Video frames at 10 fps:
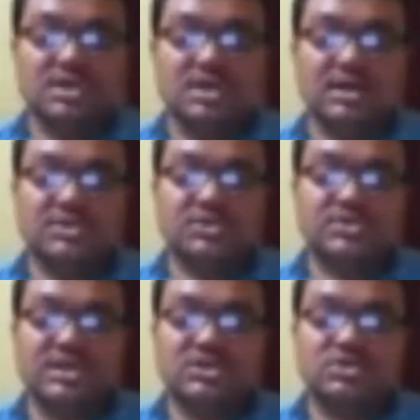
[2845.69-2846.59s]

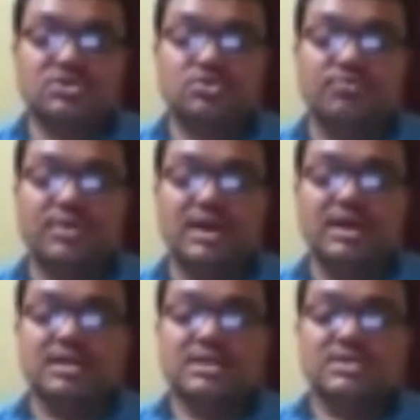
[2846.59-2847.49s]
stretched too
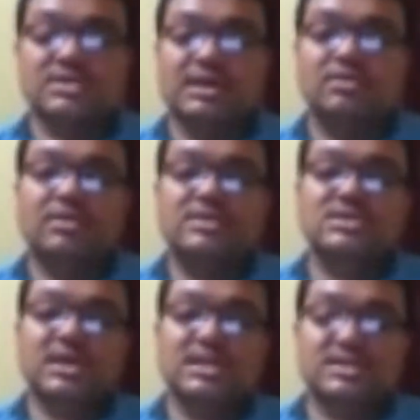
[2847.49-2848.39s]
far.
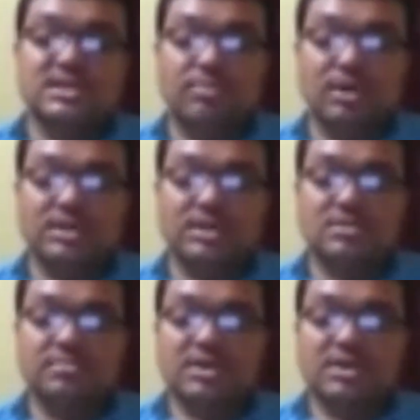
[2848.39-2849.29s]
Psychological
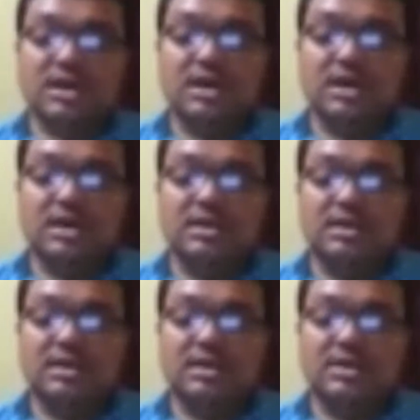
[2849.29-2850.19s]
symbolism
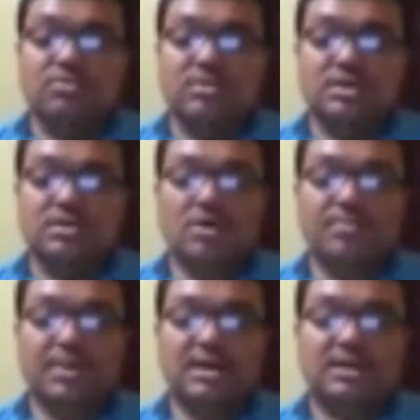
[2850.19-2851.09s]
in a work of
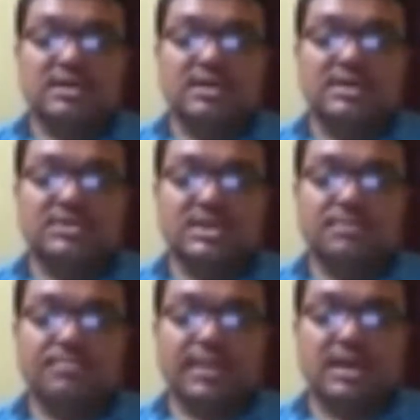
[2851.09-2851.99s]
art is
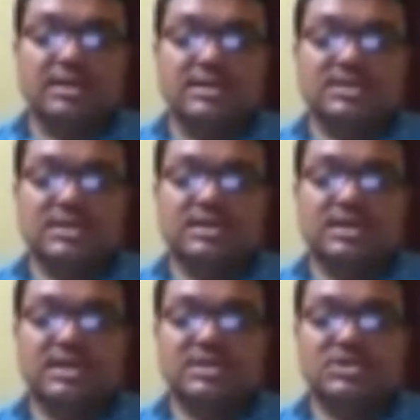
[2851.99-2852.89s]
the
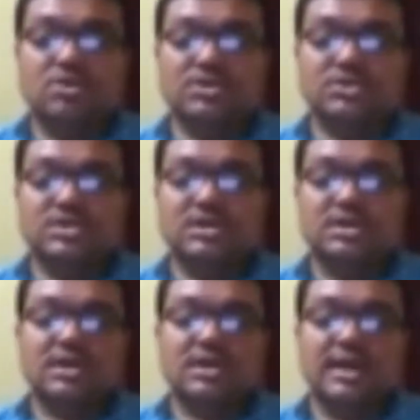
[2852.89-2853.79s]
critic's
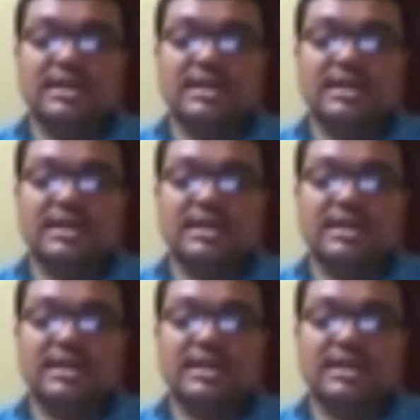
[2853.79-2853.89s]
concern rather